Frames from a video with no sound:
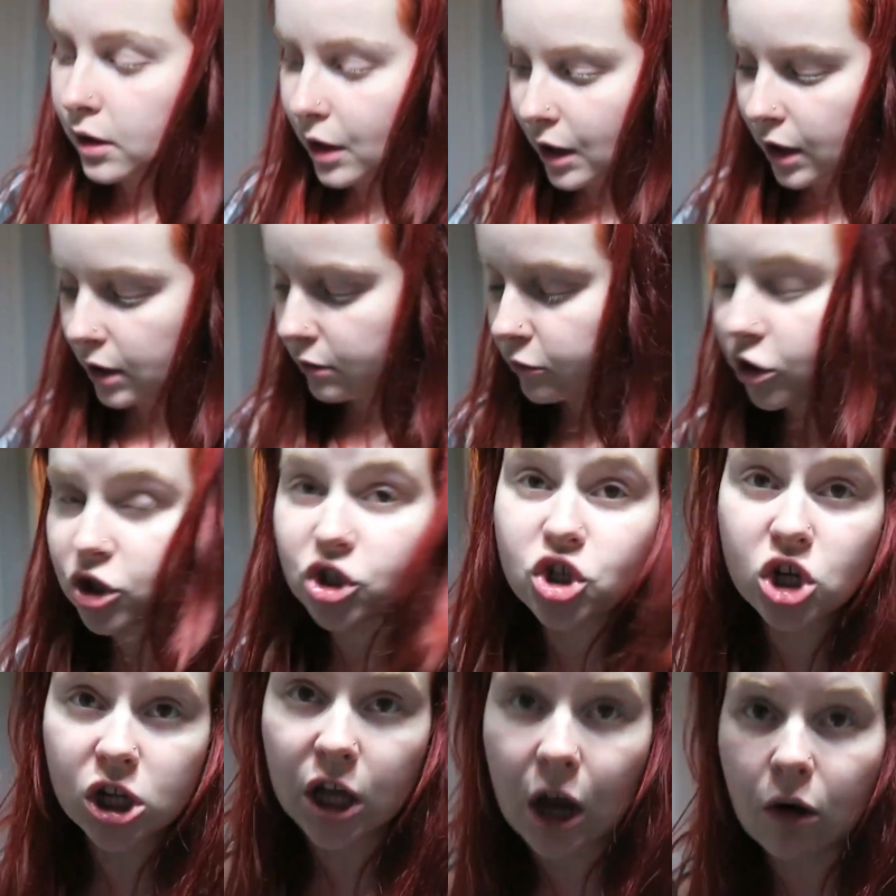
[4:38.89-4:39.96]
And I'm going to
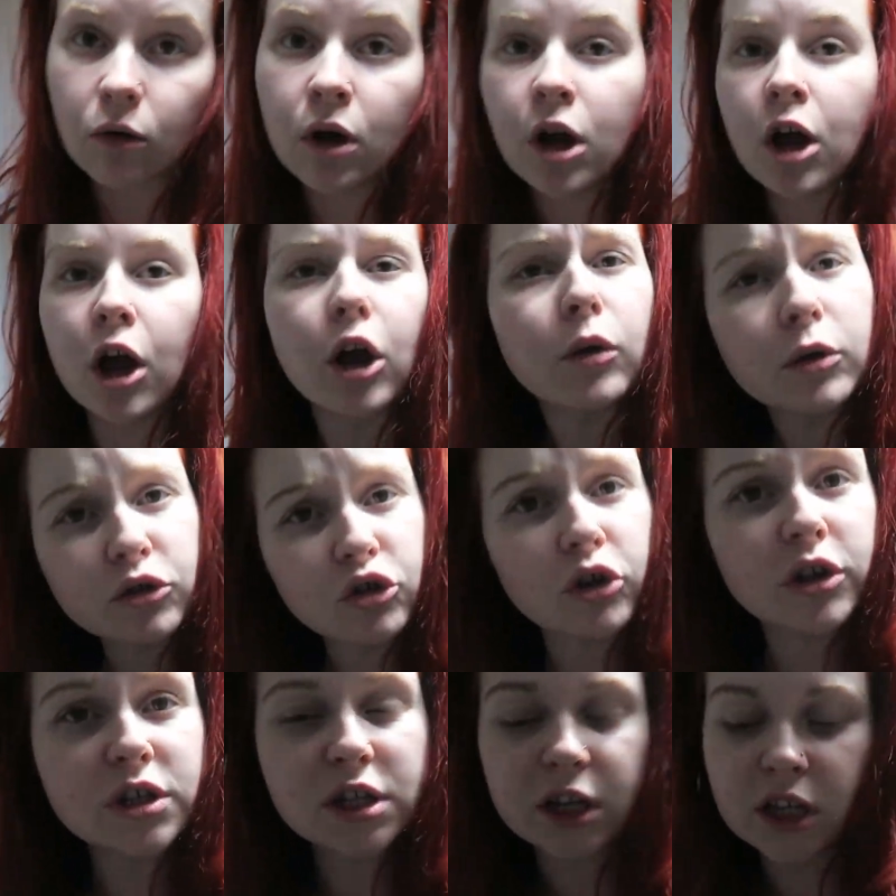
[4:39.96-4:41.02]
chill out. I will
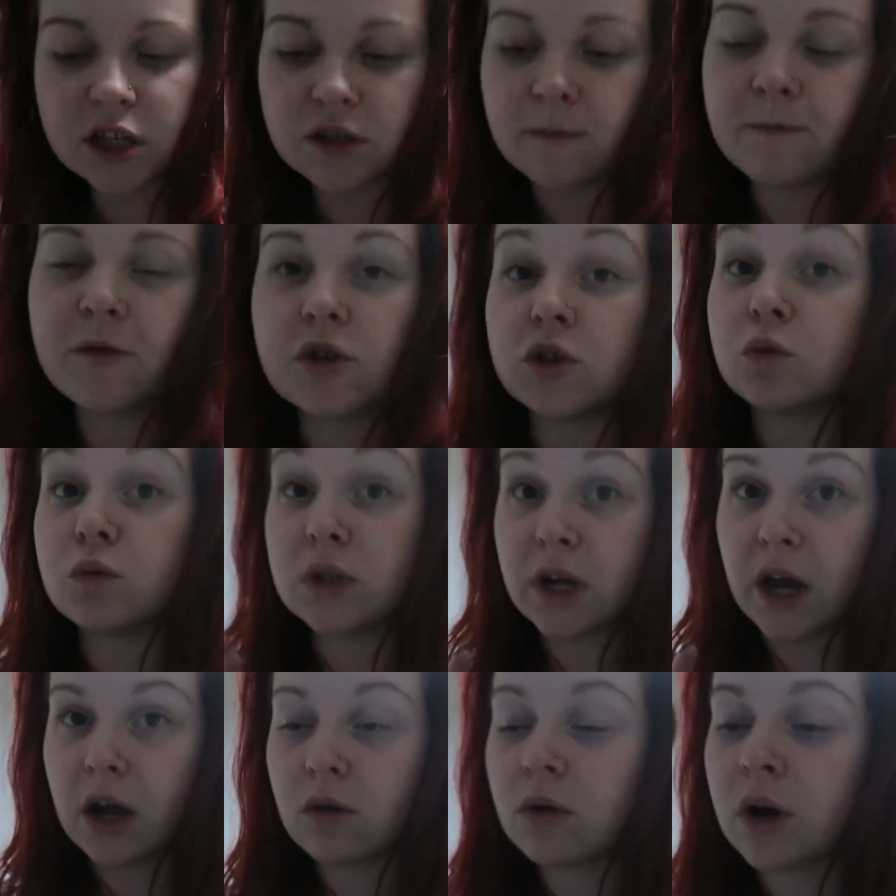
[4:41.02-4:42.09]
try these leggings on for you
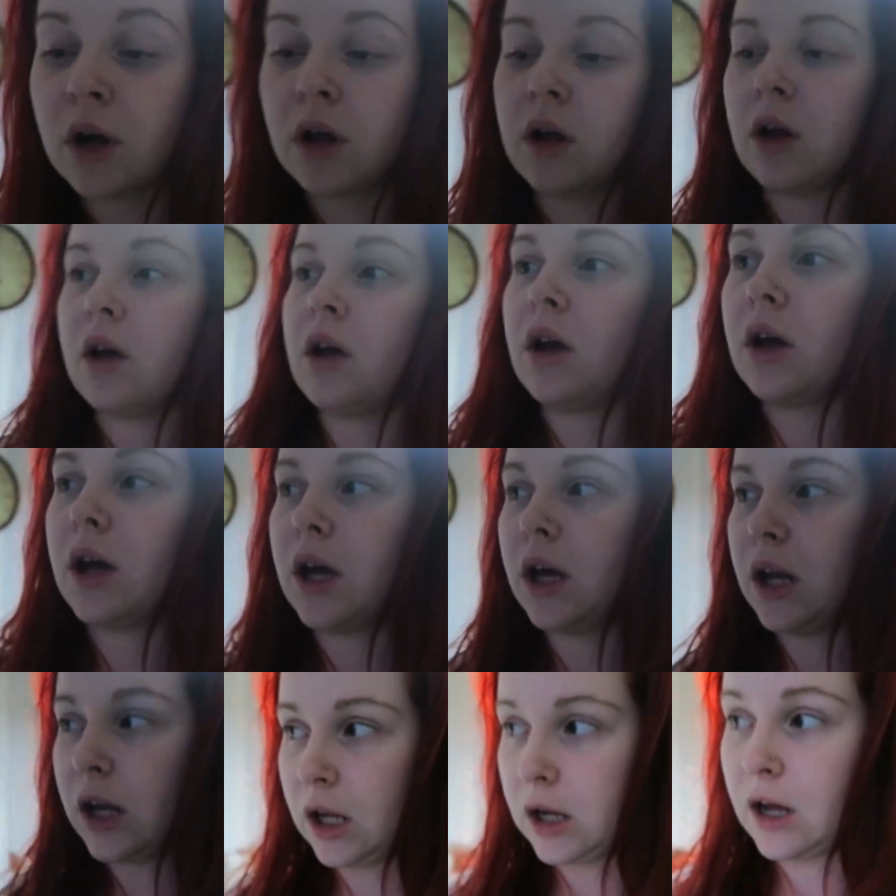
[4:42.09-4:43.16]
now
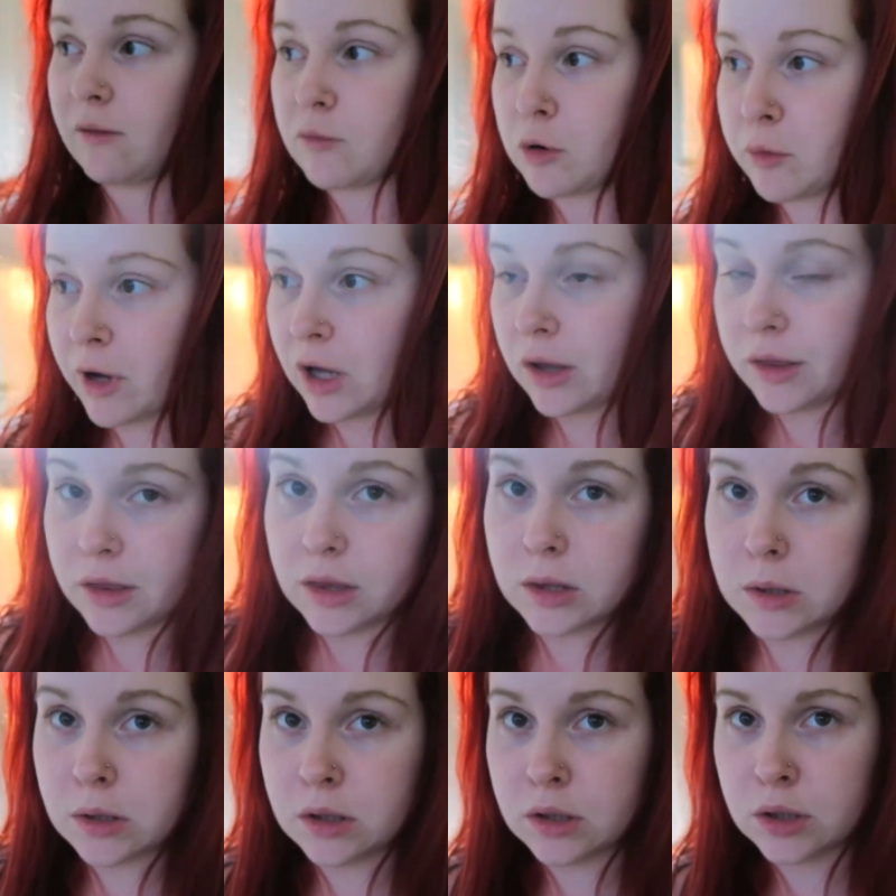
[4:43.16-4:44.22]
and then have my bath.
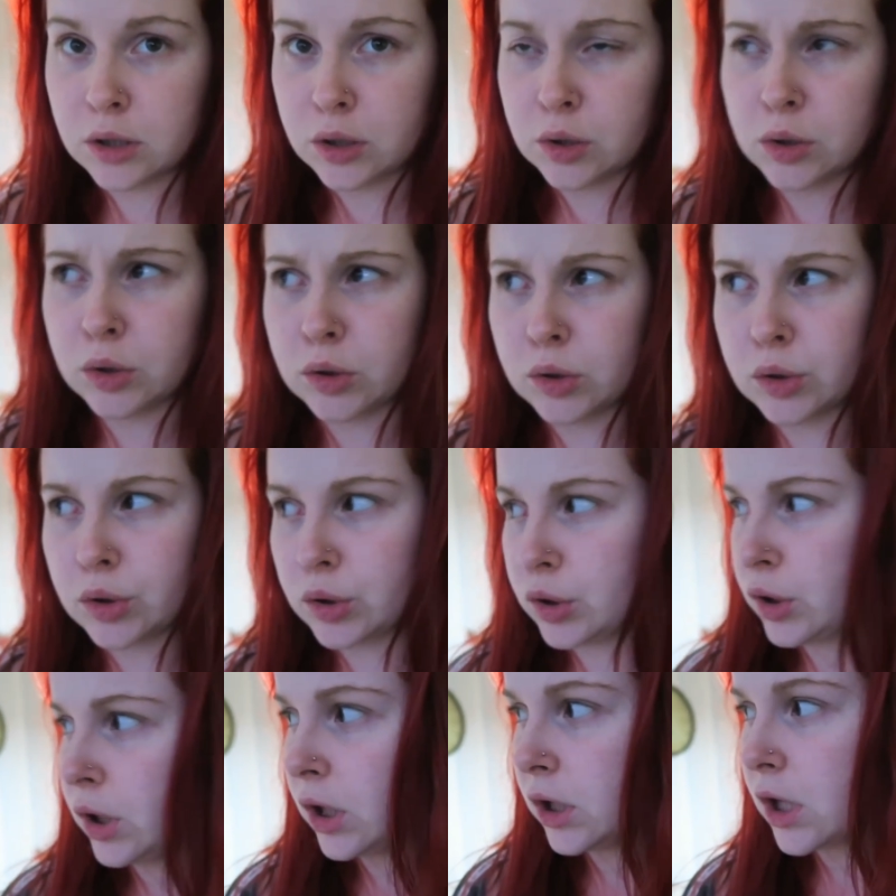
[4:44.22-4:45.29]

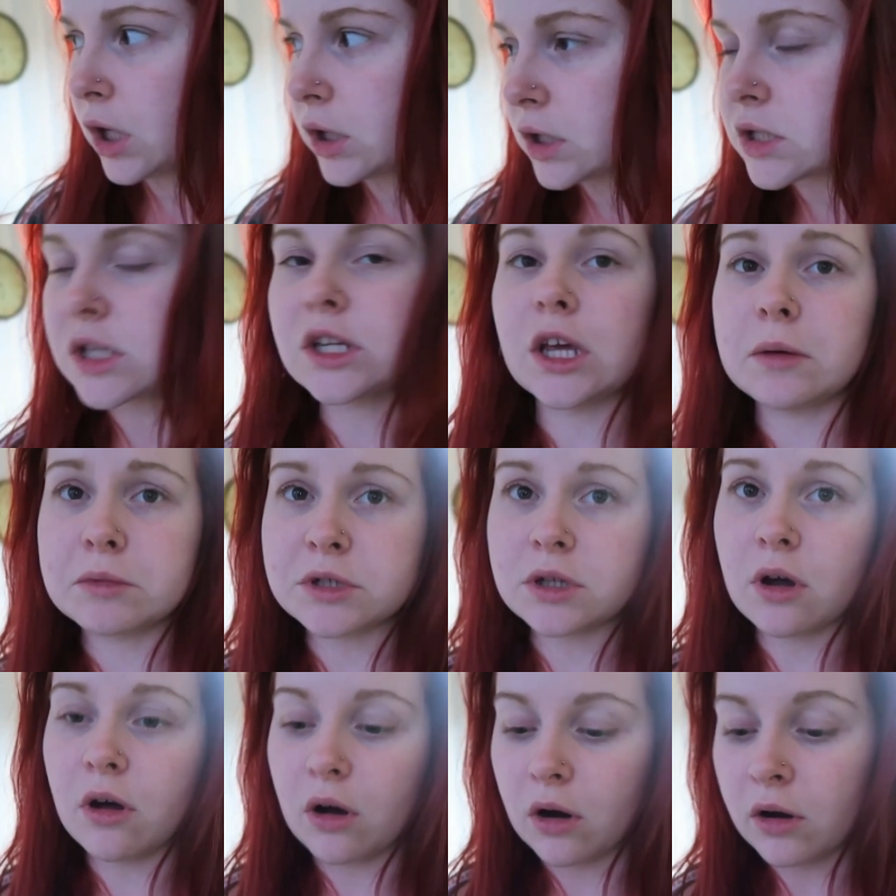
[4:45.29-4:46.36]
Can you hear that? That's a neighbour's
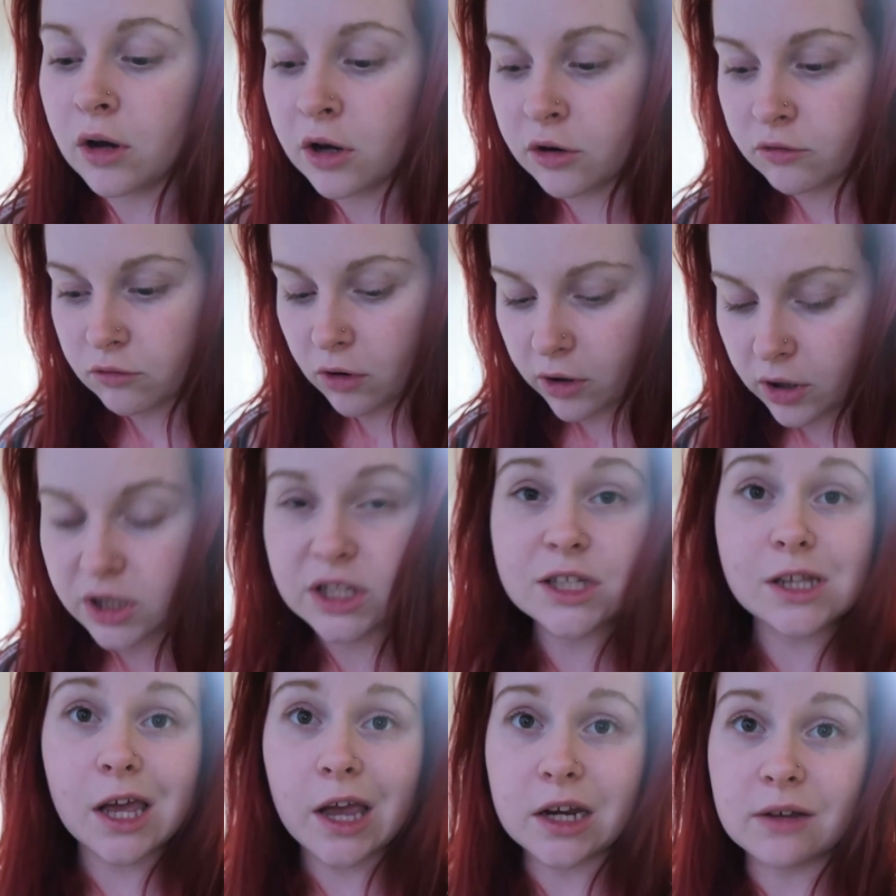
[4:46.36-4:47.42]
car. Right, I need
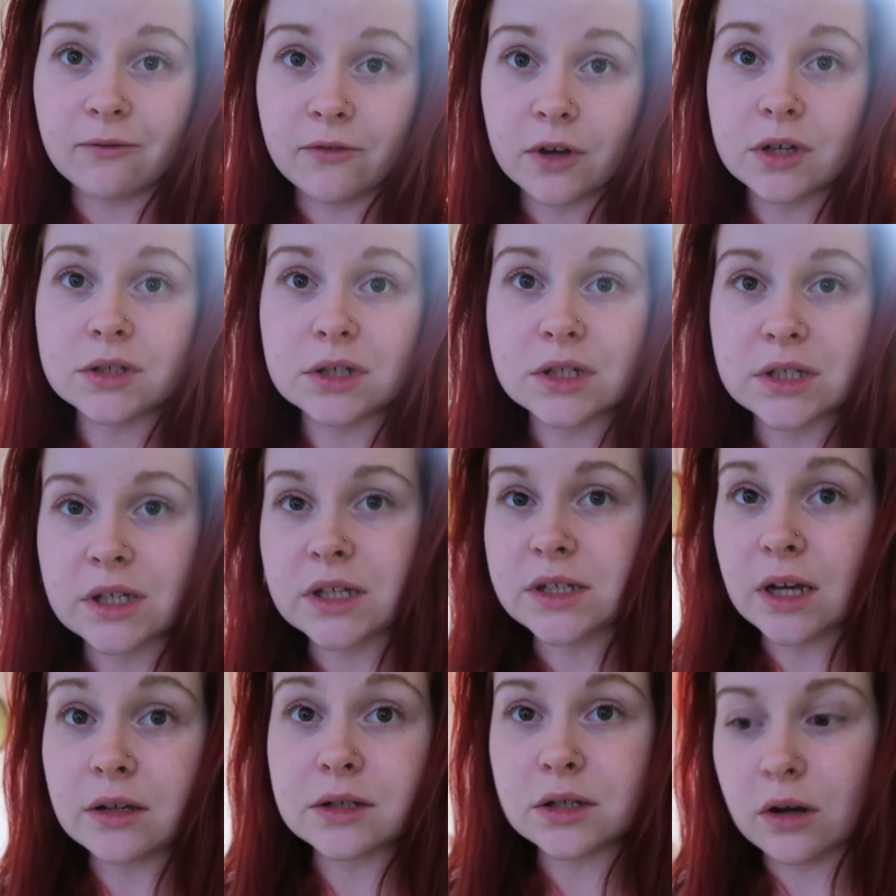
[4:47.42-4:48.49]
to let Ed in first because he's
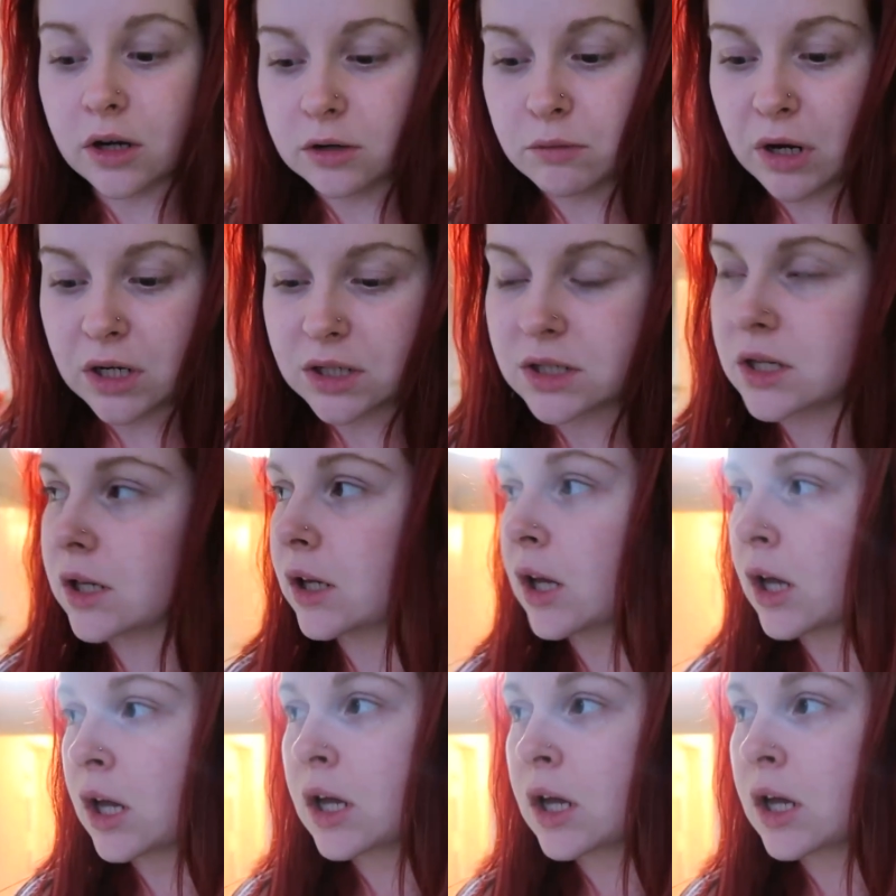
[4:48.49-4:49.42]
outside menacing.